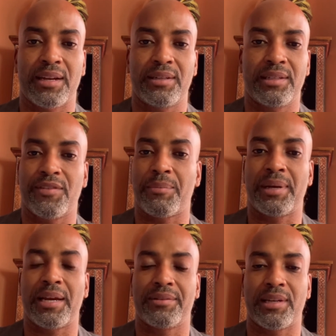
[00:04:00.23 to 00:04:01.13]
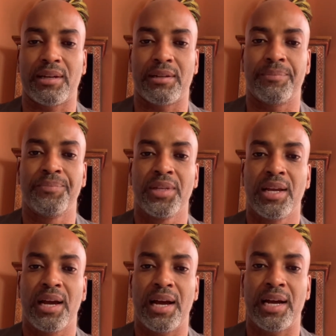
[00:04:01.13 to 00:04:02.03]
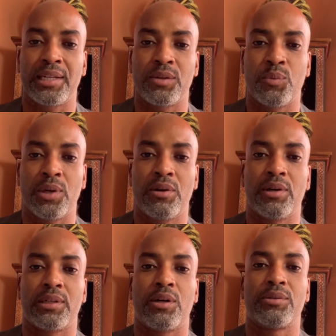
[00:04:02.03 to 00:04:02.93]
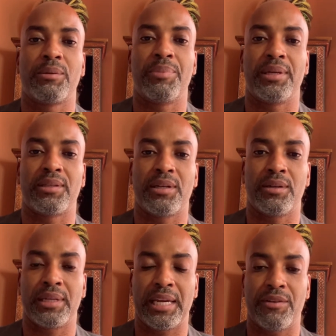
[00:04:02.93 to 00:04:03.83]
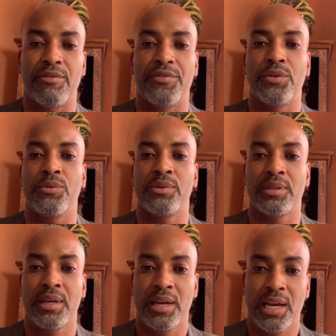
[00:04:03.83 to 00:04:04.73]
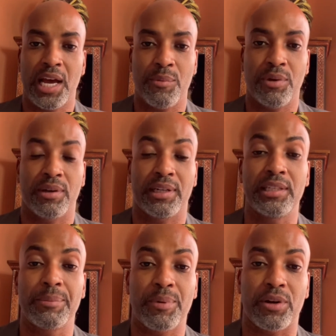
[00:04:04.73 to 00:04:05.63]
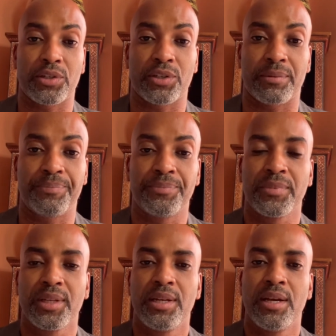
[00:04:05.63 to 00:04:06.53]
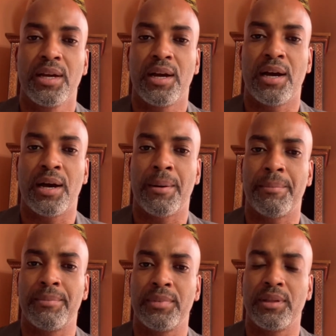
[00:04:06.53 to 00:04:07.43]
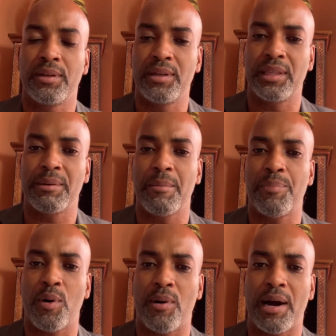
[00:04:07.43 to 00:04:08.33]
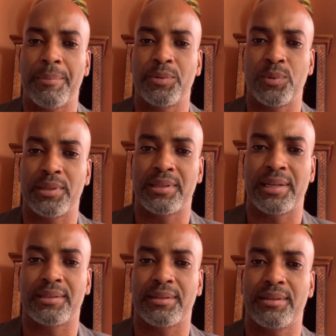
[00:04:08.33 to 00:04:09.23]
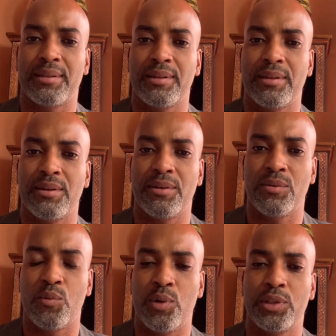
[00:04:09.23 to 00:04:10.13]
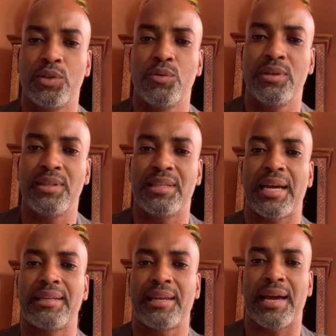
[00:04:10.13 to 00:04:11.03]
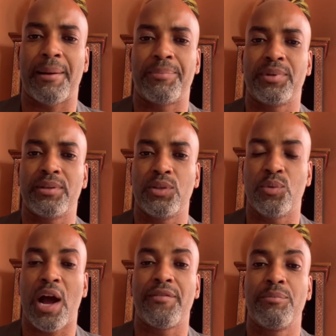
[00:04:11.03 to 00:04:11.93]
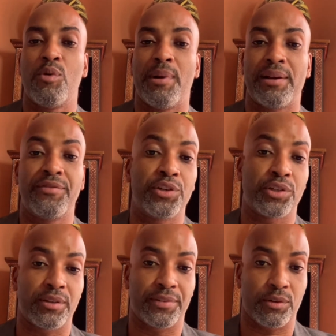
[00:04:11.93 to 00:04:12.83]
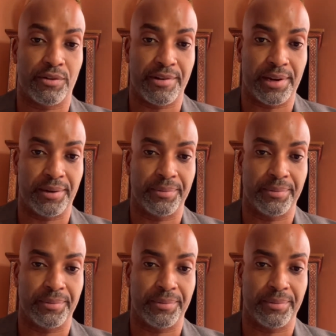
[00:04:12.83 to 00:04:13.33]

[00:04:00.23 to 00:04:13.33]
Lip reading: development lifecycle, and we got it out of beta and the gate reviews, and we got it into production. The good thing about Power Apps was that once you design that app, you have a mobile version of it already.